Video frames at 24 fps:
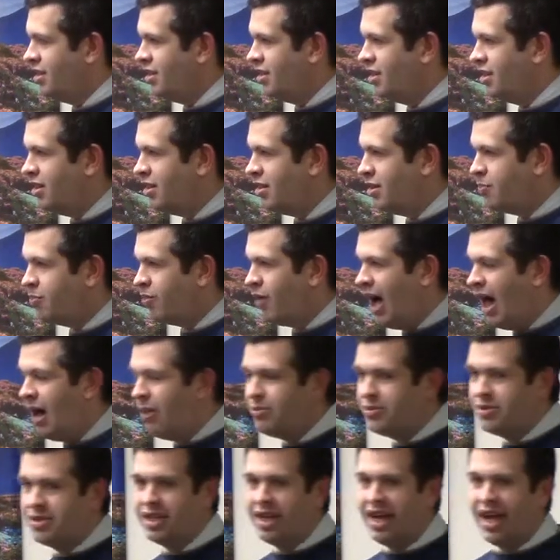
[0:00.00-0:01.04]
The
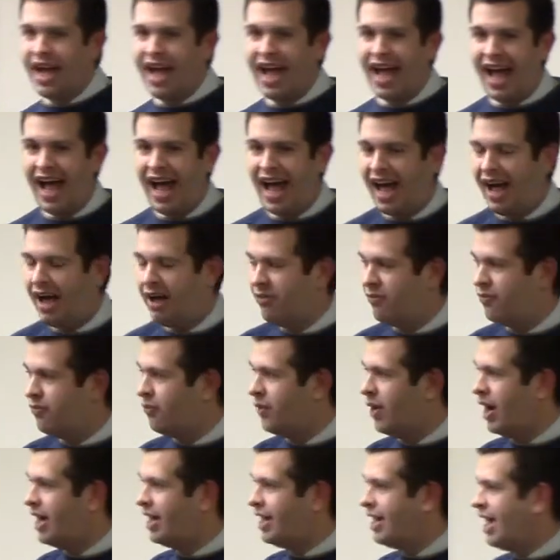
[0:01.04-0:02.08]
problems that I have
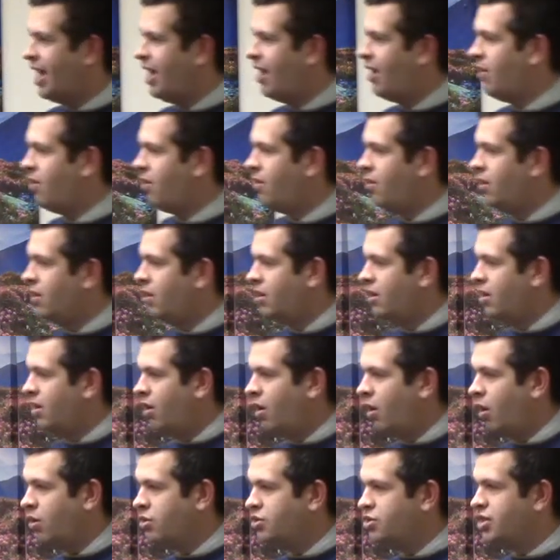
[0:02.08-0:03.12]
right now
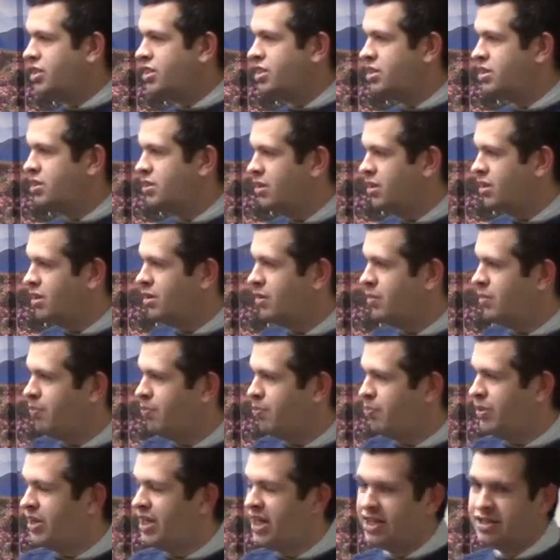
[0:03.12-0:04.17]
are just
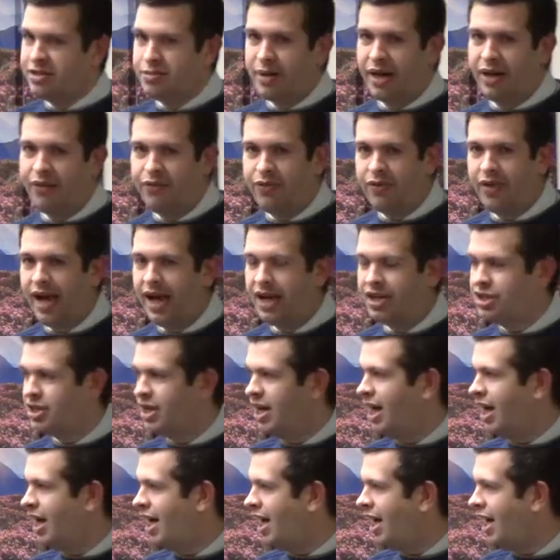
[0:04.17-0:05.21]
because of my flesh.
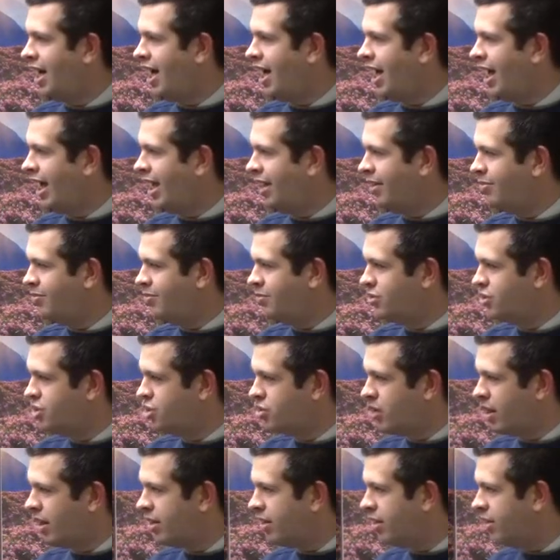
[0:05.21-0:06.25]
I'm
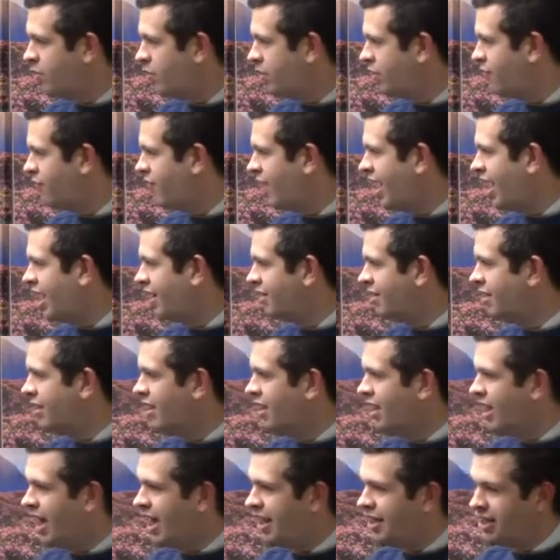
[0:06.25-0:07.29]
struggling with faith.
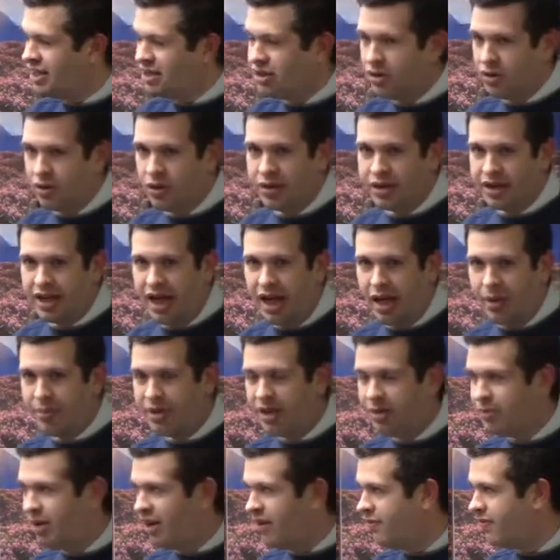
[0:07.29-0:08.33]
I need the Lord to help
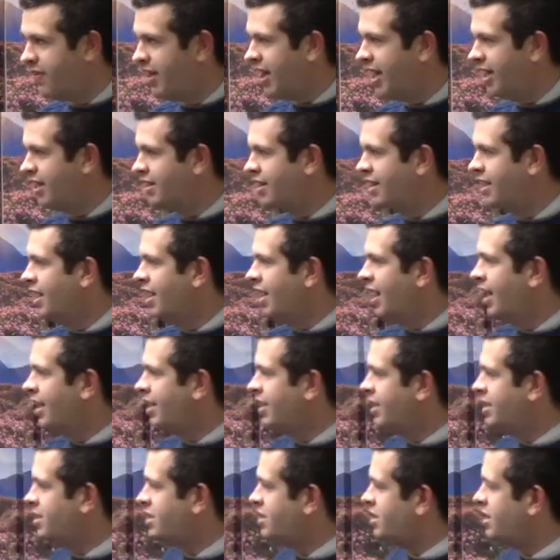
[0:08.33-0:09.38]
me in my faith. I
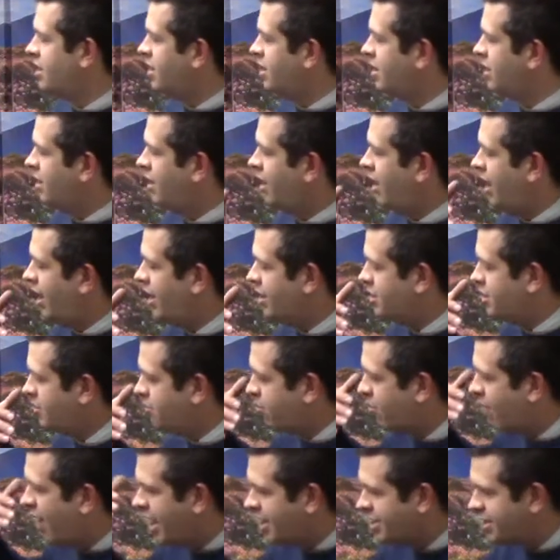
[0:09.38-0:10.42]
need to
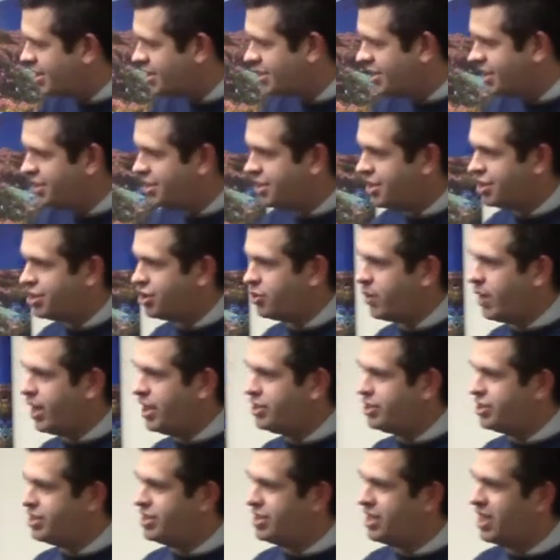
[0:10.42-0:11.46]
process these
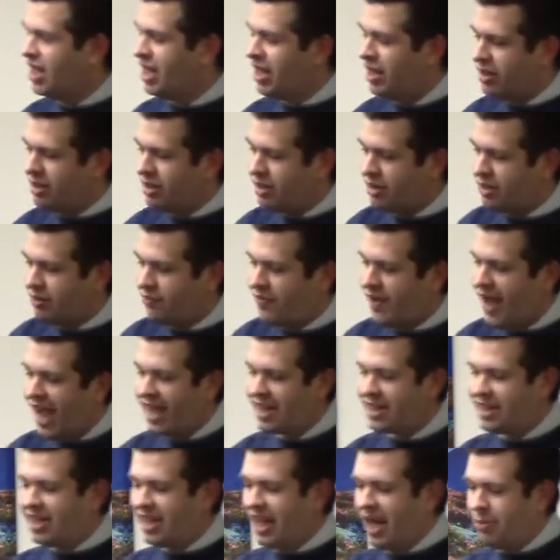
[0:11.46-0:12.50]
situations. The
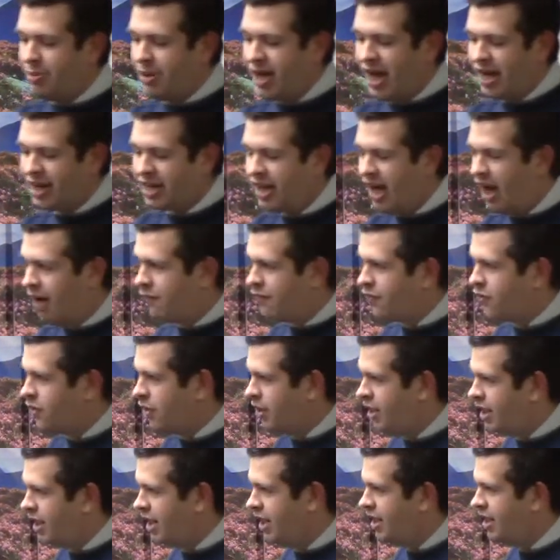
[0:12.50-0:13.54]
fact that I'm not
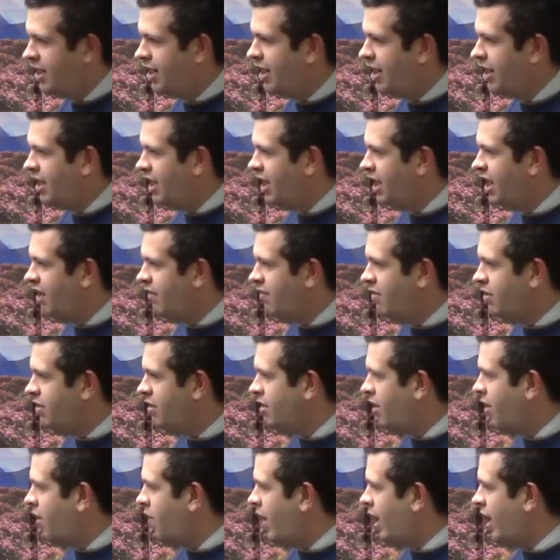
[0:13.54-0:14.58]
comforted, even
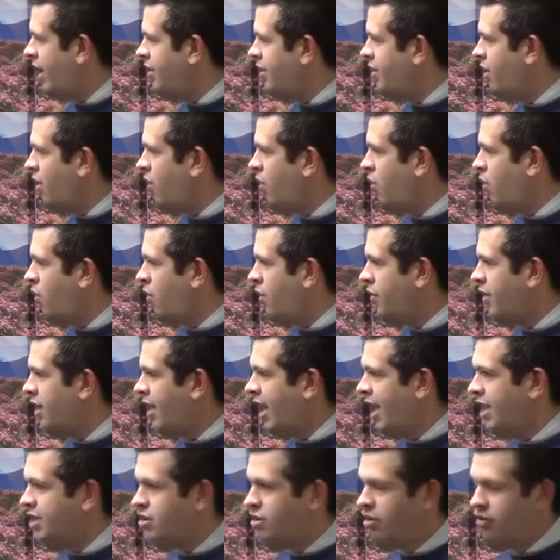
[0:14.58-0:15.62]
though I know the
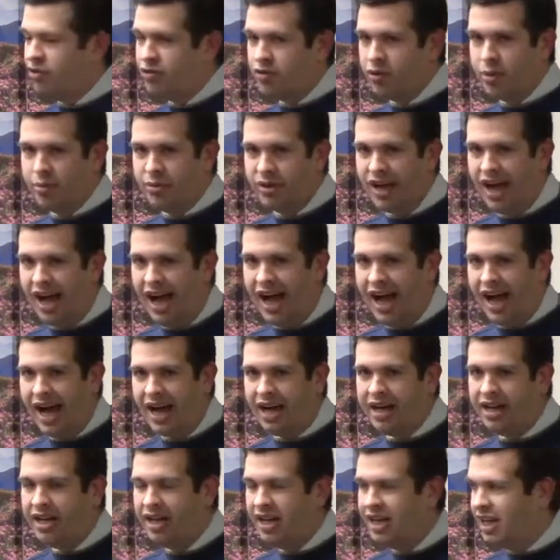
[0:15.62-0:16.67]
answers from
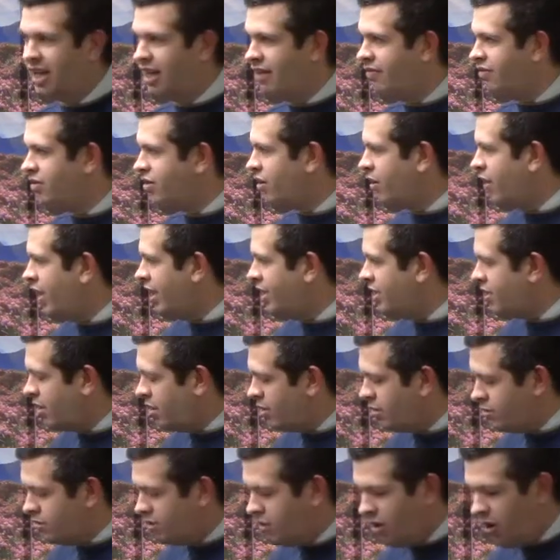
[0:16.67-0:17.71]
God, even though I
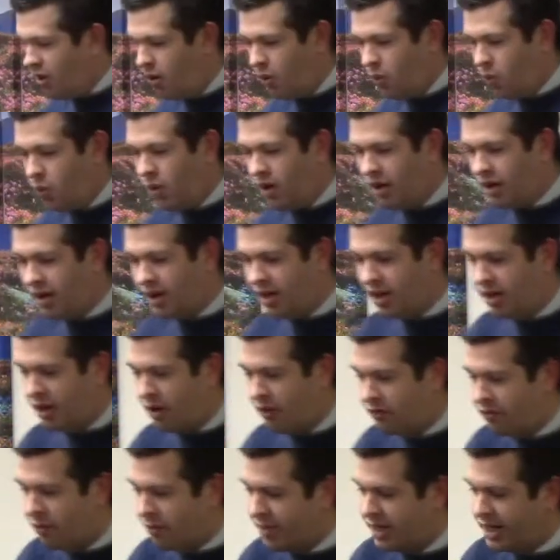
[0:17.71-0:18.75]
don't know where to
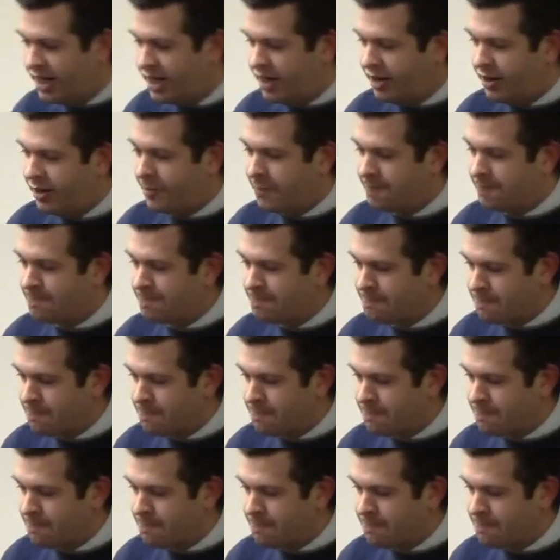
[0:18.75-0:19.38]
go from here,